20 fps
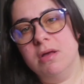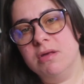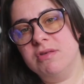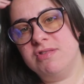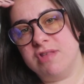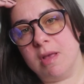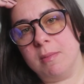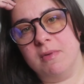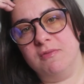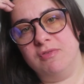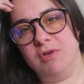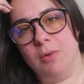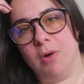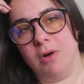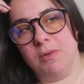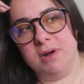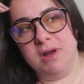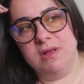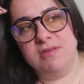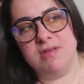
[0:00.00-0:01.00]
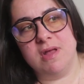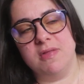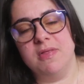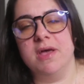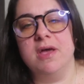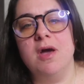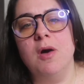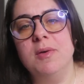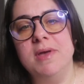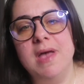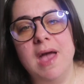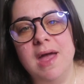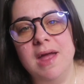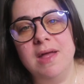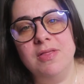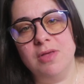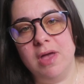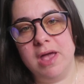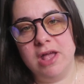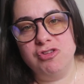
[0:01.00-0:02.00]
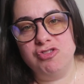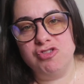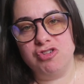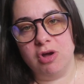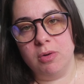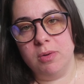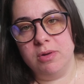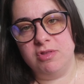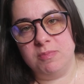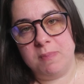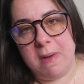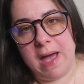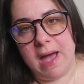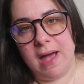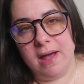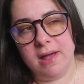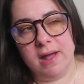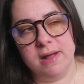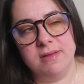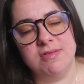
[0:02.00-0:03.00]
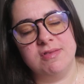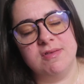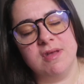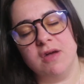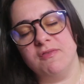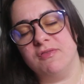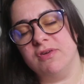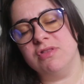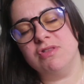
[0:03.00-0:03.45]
some of you already said like, oh yay, the intro is back and stuff.